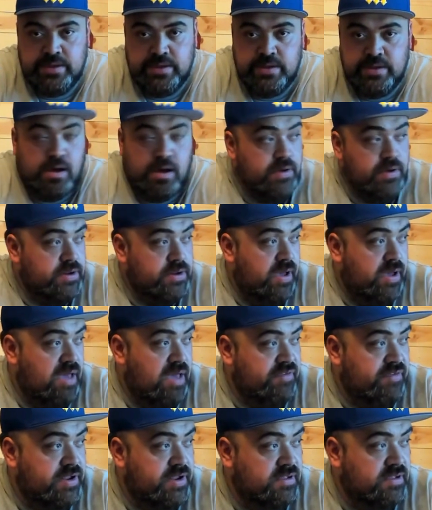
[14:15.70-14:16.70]
Oh, you know,
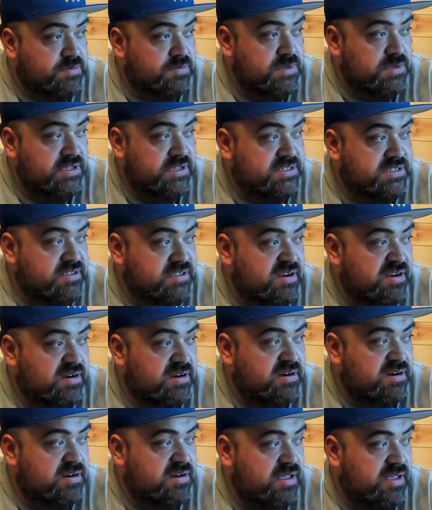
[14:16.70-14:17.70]
Heaven Hill's releasing
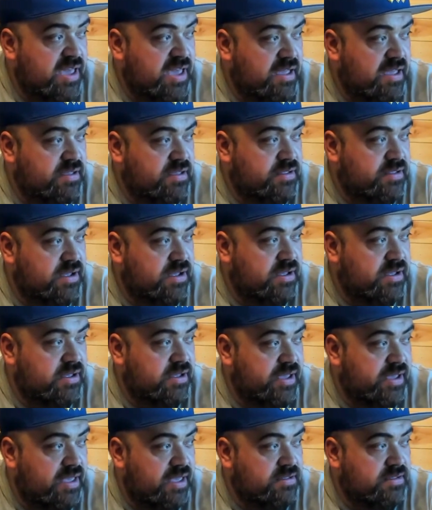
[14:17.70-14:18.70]
their
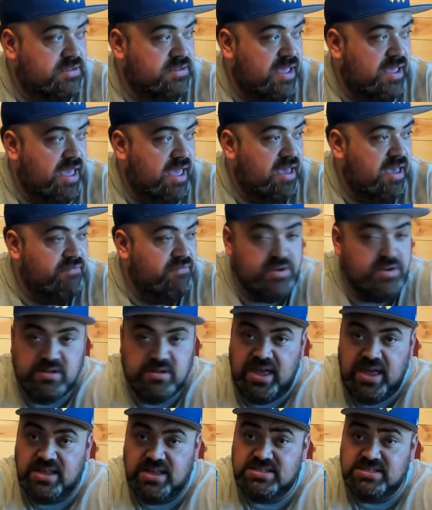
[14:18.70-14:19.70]
Heaven Hill
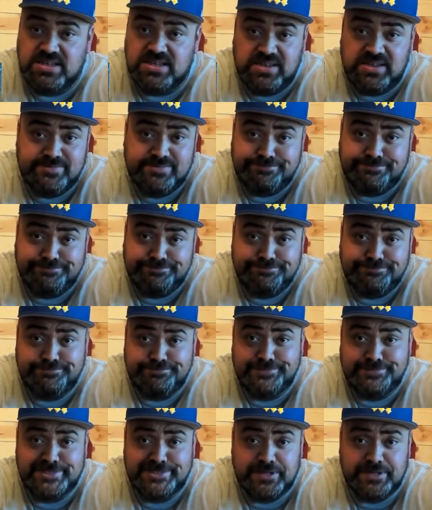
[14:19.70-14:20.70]
18.
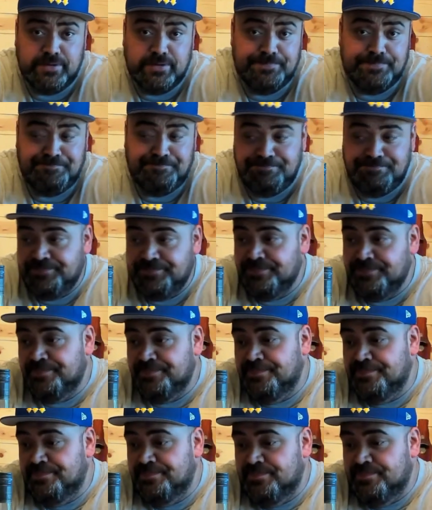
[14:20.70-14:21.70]
So
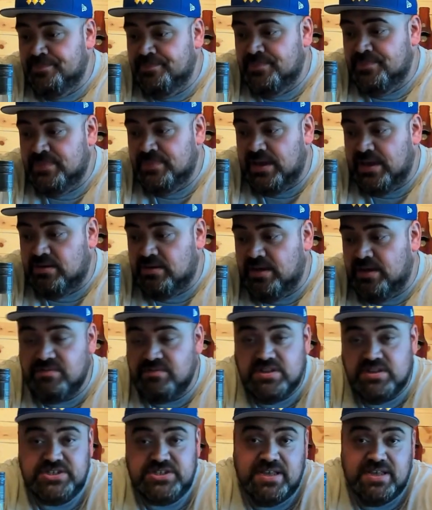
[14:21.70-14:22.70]
I don't have a
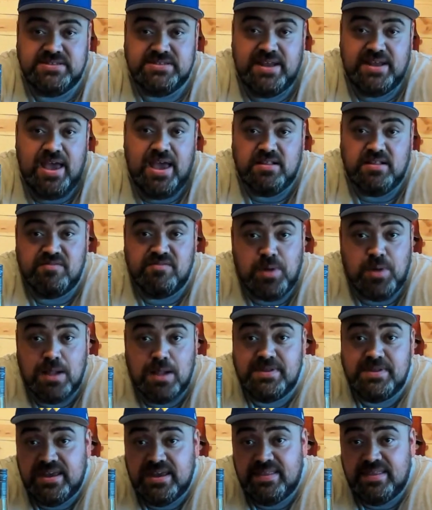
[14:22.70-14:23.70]
chance in hell of
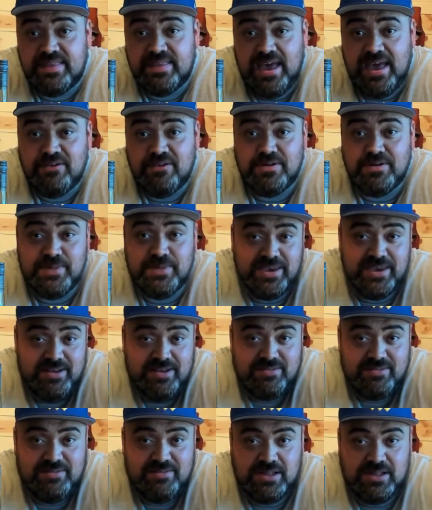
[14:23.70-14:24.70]
probably getting that one, but you
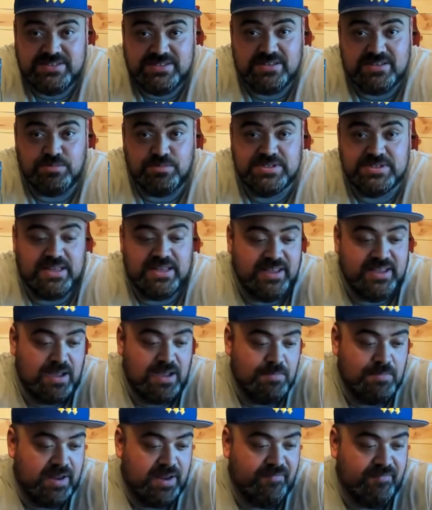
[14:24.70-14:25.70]
know, I'll still pretend like
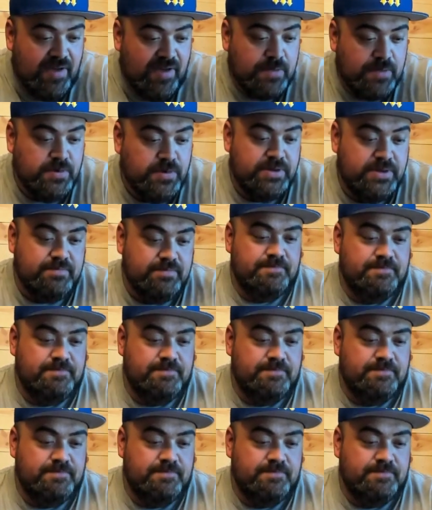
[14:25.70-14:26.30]
I'm gonna find one.